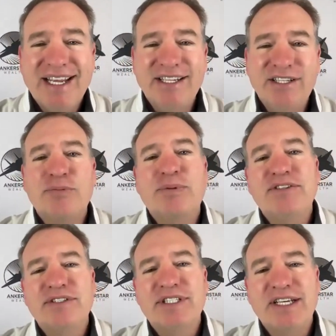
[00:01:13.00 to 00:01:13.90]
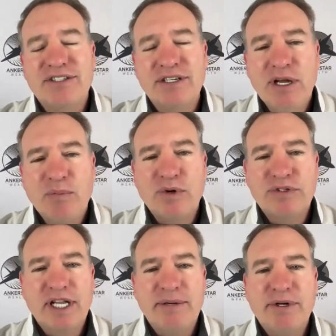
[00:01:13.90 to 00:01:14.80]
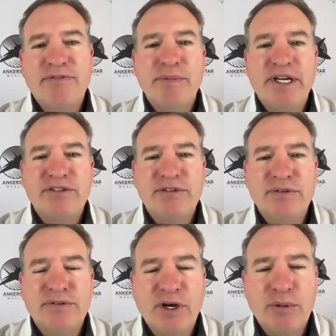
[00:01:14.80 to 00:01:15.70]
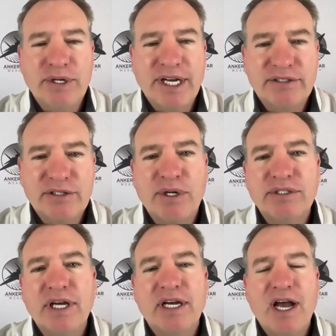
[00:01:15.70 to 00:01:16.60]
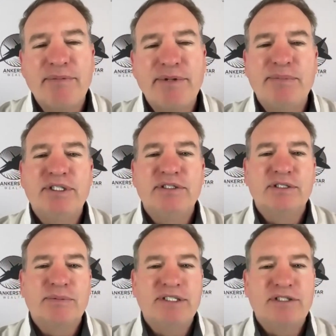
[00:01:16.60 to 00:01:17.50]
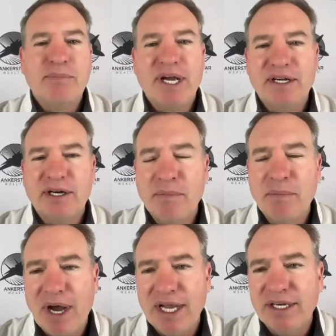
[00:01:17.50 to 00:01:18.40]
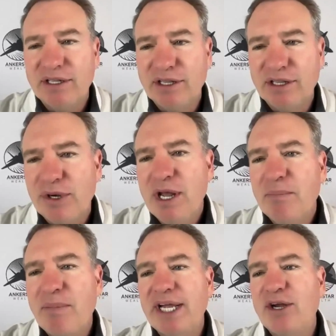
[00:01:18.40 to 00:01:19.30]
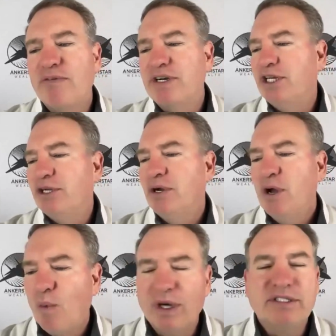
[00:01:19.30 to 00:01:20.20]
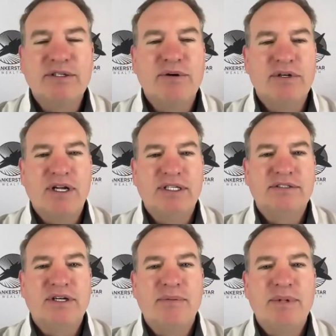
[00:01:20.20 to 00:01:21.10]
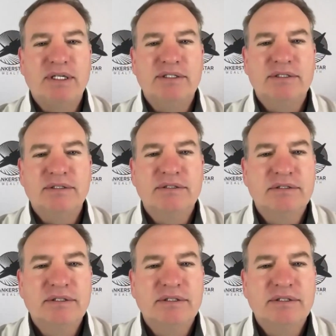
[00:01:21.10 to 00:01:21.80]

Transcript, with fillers: in this presentation. More disclaimer information is available at ankerstarwealth.com. The opinions expressed are Mike and mine alone. Mike, over to you. What's going on at Starbucks?